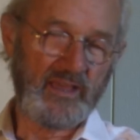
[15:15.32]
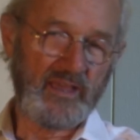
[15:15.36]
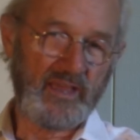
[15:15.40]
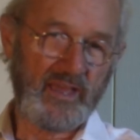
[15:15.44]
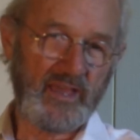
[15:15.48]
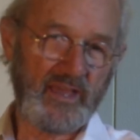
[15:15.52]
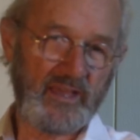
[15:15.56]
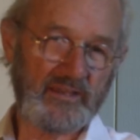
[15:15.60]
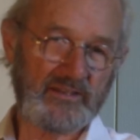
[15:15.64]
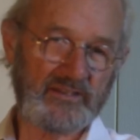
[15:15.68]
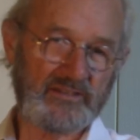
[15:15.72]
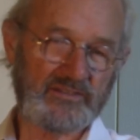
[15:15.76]

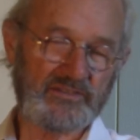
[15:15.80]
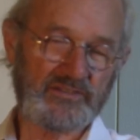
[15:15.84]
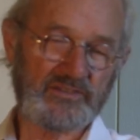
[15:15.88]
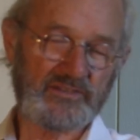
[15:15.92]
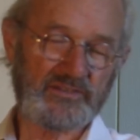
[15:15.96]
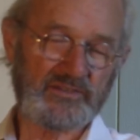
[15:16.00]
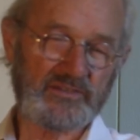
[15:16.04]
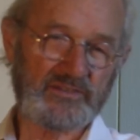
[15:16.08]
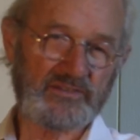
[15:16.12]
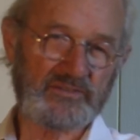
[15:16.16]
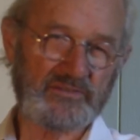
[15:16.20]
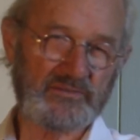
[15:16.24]

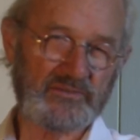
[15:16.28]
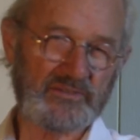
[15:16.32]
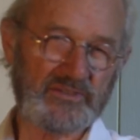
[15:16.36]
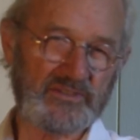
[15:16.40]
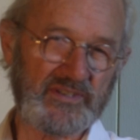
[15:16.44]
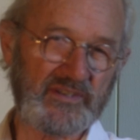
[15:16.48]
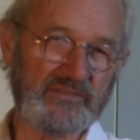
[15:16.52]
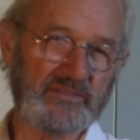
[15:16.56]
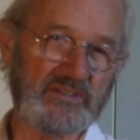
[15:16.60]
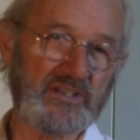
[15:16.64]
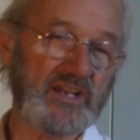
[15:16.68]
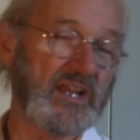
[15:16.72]
has
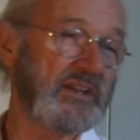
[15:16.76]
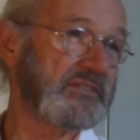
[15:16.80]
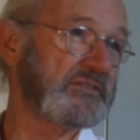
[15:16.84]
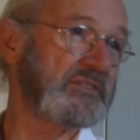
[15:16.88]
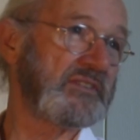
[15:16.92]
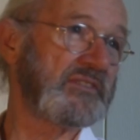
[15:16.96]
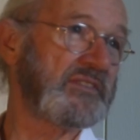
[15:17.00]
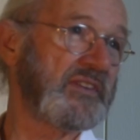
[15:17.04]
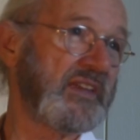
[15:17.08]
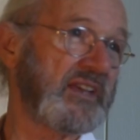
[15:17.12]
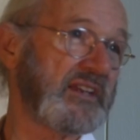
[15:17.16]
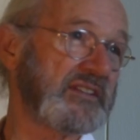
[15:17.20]

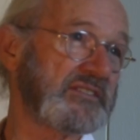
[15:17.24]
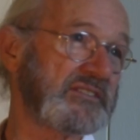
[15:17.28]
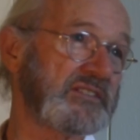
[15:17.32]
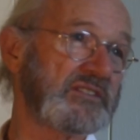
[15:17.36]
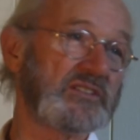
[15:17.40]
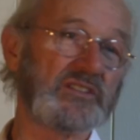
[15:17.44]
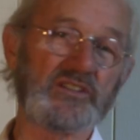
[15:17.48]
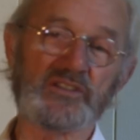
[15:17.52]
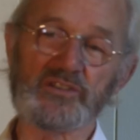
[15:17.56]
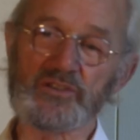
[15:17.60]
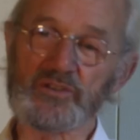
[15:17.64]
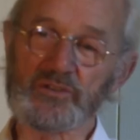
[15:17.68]

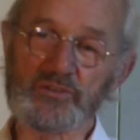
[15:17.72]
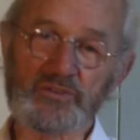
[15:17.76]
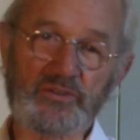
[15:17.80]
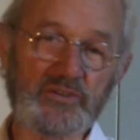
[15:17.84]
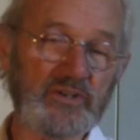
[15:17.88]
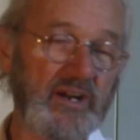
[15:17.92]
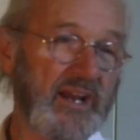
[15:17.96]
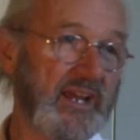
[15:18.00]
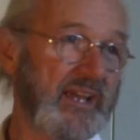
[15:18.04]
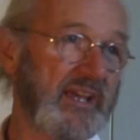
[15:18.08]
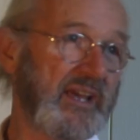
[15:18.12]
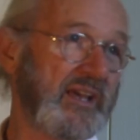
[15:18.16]
700,000 and it'll
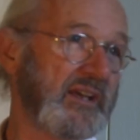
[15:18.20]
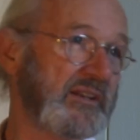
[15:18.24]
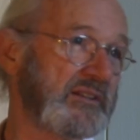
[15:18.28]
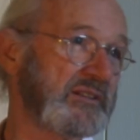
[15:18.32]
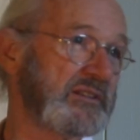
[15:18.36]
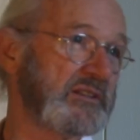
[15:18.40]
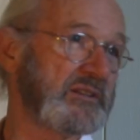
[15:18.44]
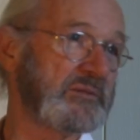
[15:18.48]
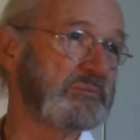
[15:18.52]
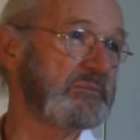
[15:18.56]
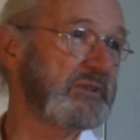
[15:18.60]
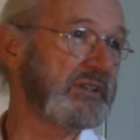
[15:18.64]
crack out
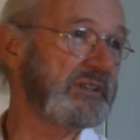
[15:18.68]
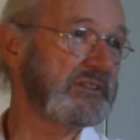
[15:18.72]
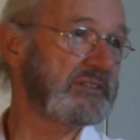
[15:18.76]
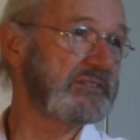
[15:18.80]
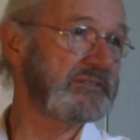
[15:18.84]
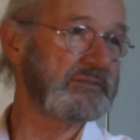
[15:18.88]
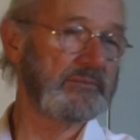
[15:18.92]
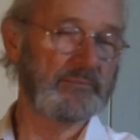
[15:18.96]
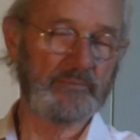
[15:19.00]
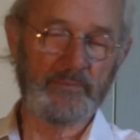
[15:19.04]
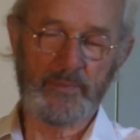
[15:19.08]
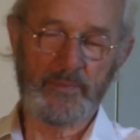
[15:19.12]
at a million.